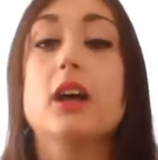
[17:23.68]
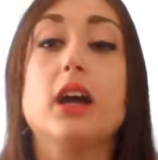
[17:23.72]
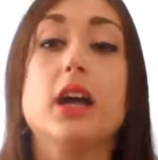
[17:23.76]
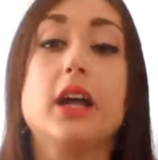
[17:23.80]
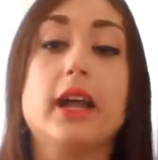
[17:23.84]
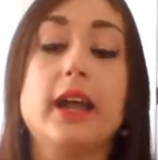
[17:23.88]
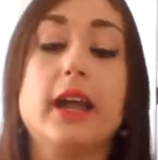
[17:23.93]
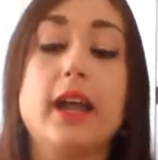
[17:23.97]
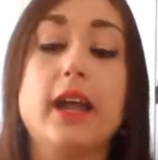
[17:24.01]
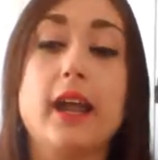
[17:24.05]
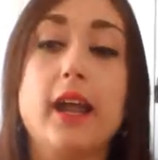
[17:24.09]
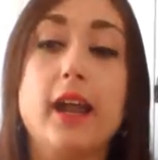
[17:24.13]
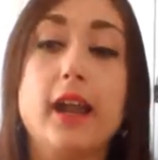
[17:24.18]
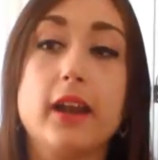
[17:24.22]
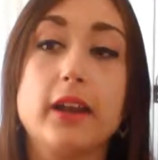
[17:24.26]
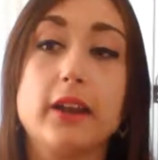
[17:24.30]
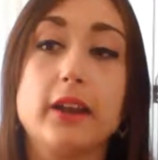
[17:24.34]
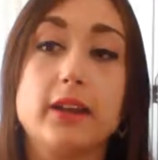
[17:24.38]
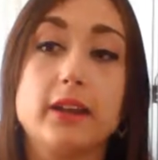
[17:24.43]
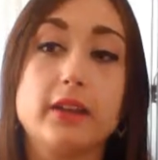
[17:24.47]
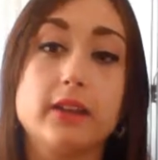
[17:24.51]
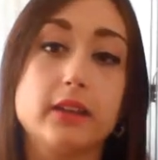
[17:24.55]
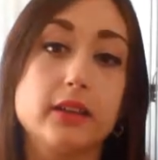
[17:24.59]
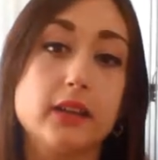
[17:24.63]

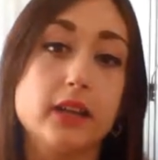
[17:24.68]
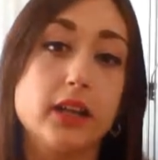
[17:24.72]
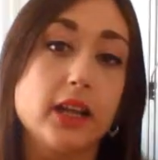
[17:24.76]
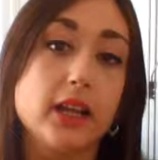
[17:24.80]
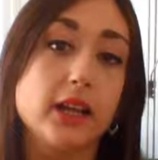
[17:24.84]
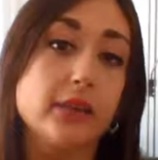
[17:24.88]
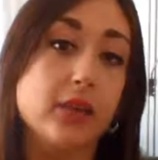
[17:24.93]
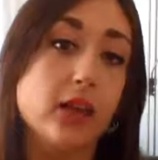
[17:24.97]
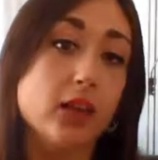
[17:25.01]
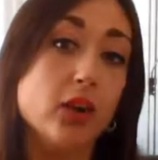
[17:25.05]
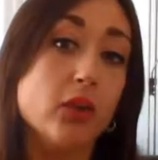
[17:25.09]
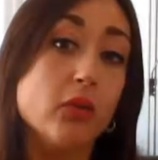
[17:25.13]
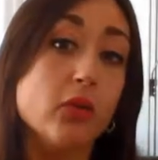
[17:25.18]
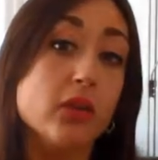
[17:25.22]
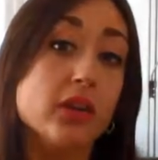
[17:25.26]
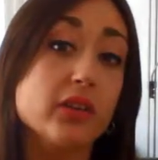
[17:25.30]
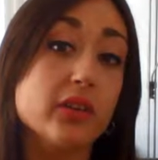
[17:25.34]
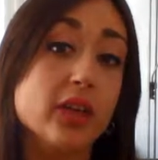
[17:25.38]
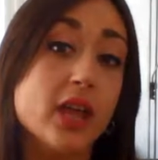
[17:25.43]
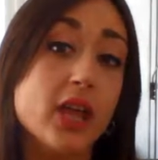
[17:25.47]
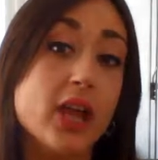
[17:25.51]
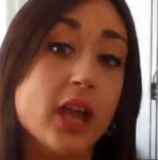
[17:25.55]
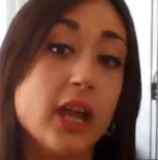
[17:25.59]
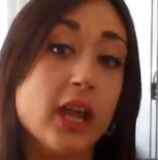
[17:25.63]
And as I
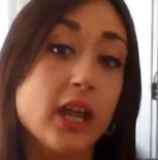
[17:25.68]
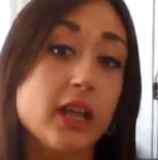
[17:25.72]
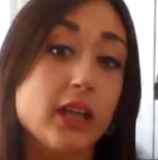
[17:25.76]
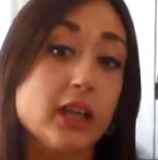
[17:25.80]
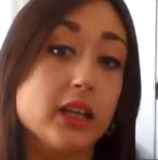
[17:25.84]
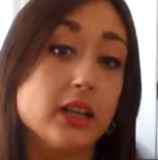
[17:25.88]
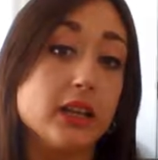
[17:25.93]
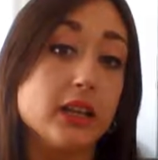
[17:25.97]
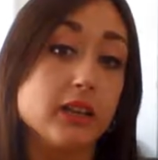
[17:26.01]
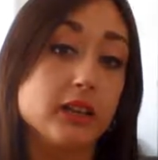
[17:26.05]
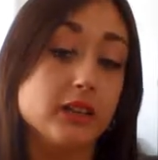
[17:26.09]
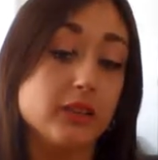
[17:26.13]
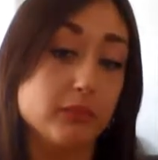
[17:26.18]
always say,